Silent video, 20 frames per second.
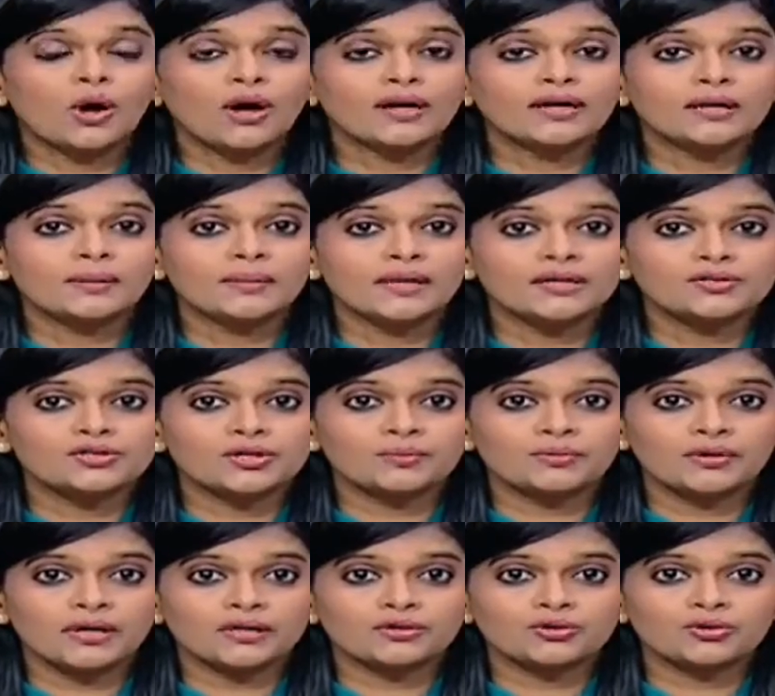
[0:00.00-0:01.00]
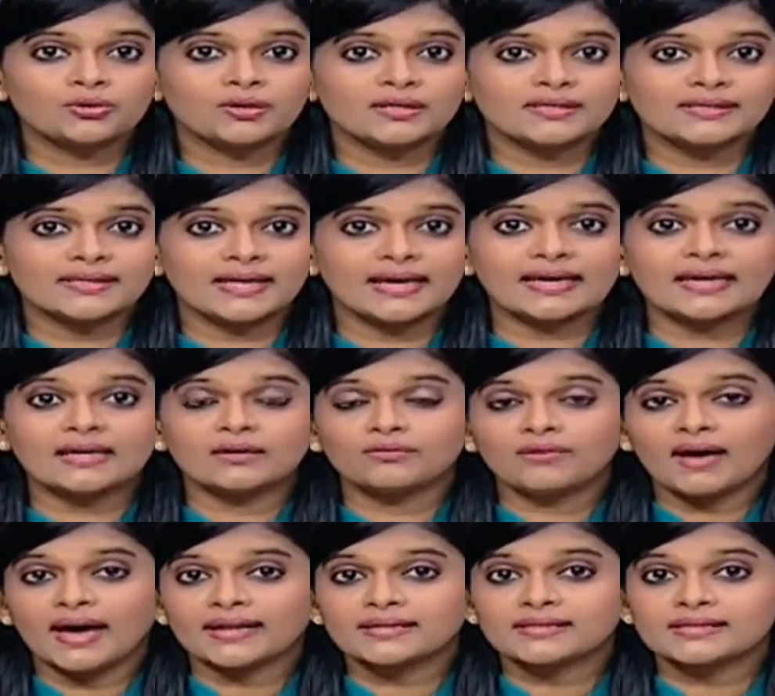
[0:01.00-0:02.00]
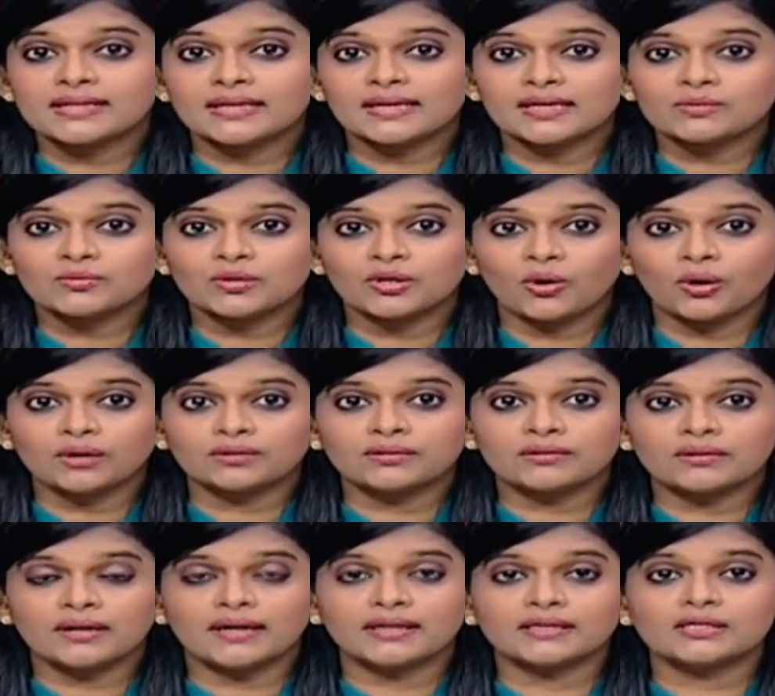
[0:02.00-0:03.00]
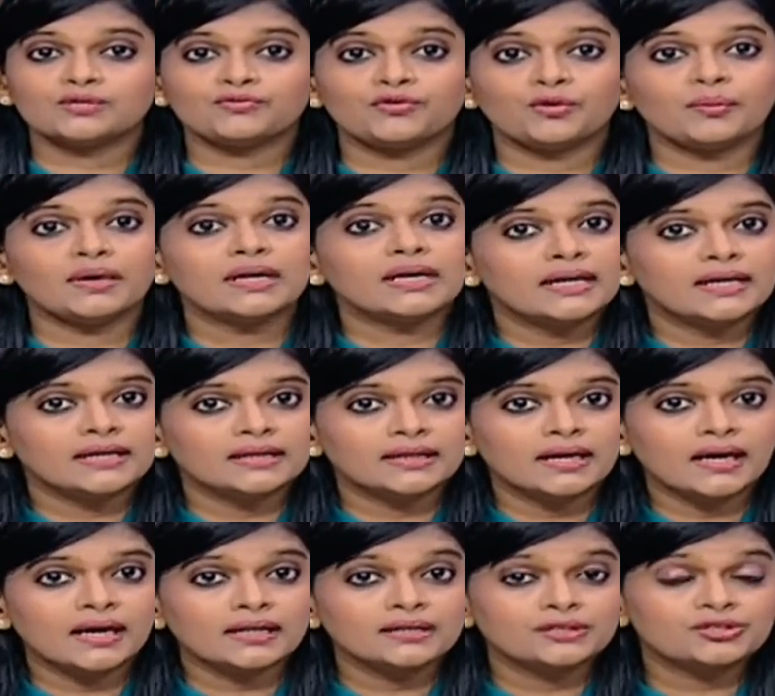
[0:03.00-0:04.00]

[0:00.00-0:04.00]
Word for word: In a major breakthrough, a second vaccine has been authorized for malaria. A